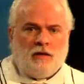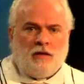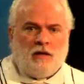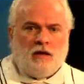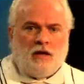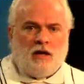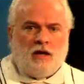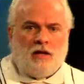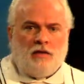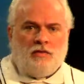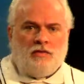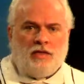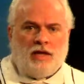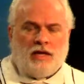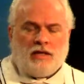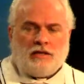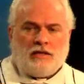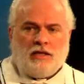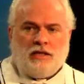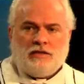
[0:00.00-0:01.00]
uh,
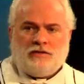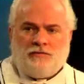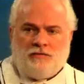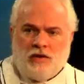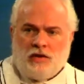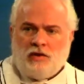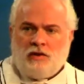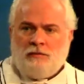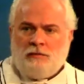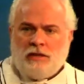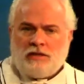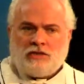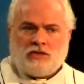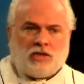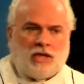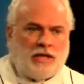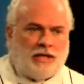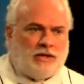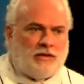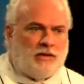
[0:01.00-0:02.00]
that is very much
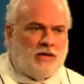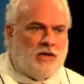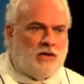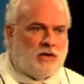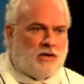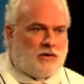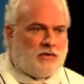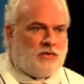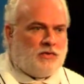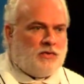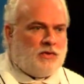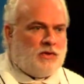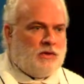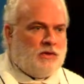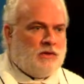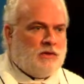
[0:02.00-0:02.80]
like the Earth.